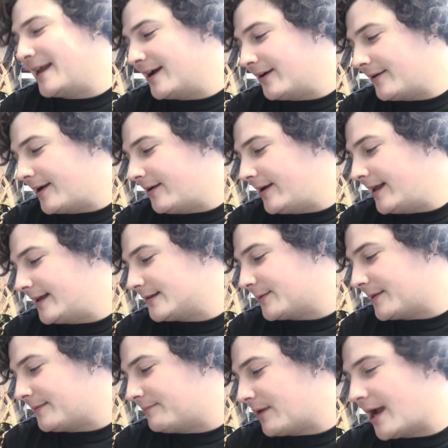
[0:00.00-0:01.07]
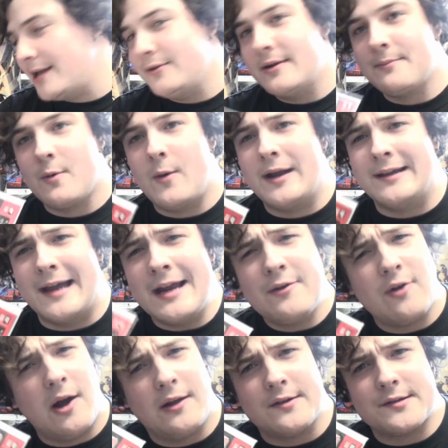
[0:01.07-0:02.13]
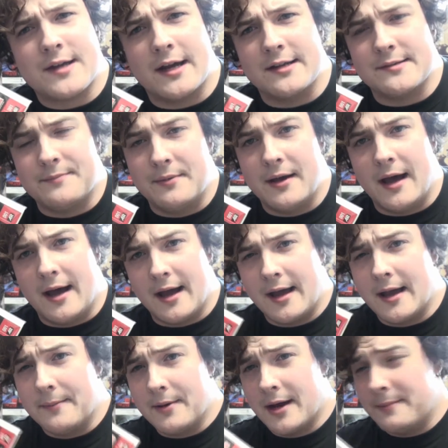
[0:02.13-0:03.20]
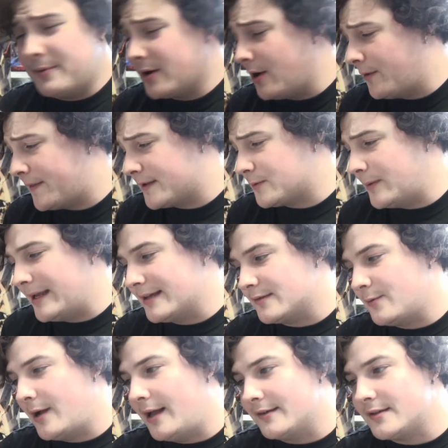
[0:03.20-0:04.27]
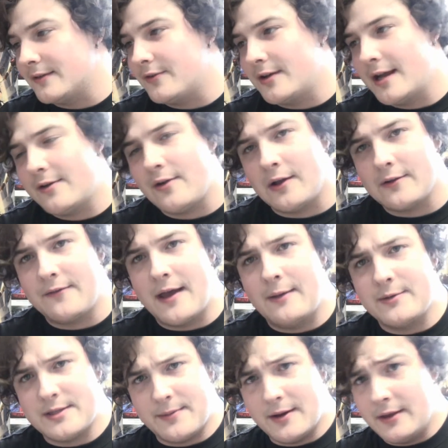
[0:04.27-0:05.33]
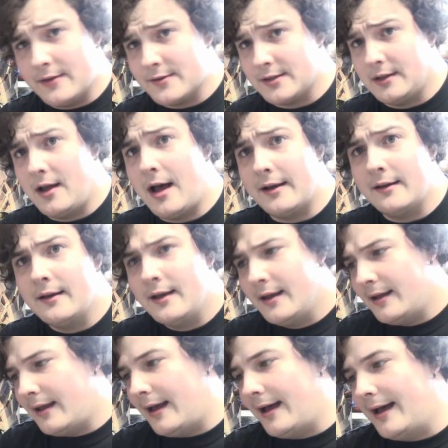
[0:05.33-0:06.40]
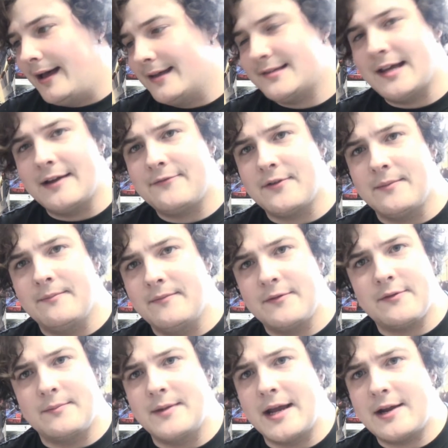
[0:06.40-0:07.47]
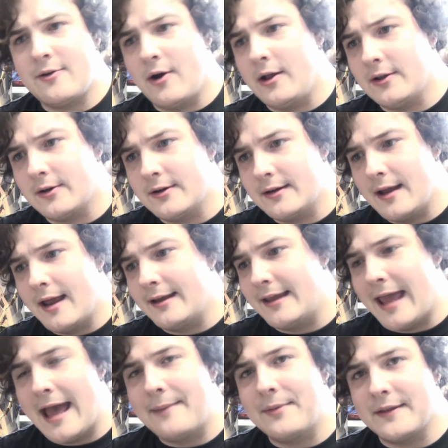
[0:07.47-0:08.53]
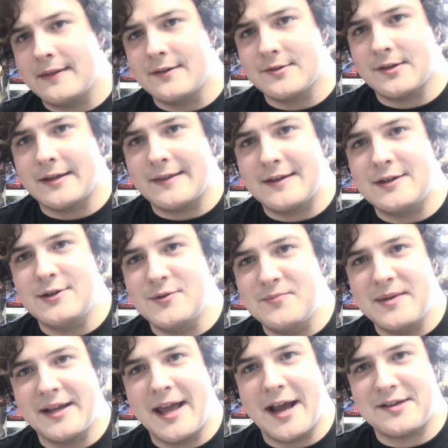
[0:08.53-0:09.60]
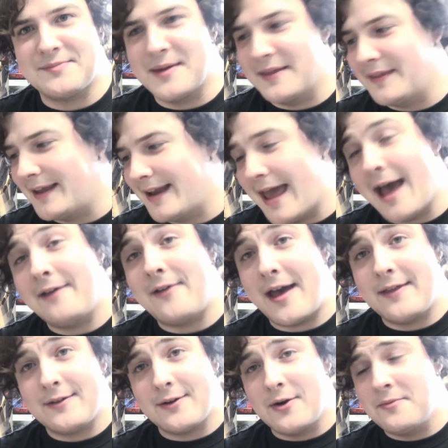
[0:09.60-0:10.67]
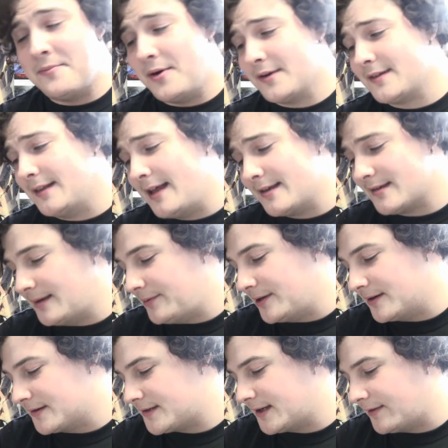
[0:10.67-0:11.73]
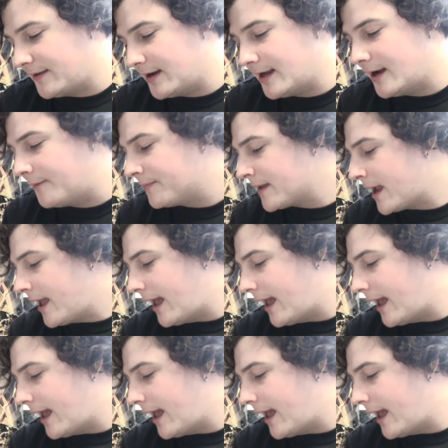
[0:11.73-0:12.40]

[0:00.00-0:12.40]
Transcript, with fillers: but here, here it is with a brand new number one. Nightcrawler's got his uh, got a book out this week as well. So if you're a Nightcrawler fan, which apparently there's a lot uh, aside from from Nightcrawler and, and, Gambit, those are like the two big X Men that have had their own books in the last couple years. So there you go.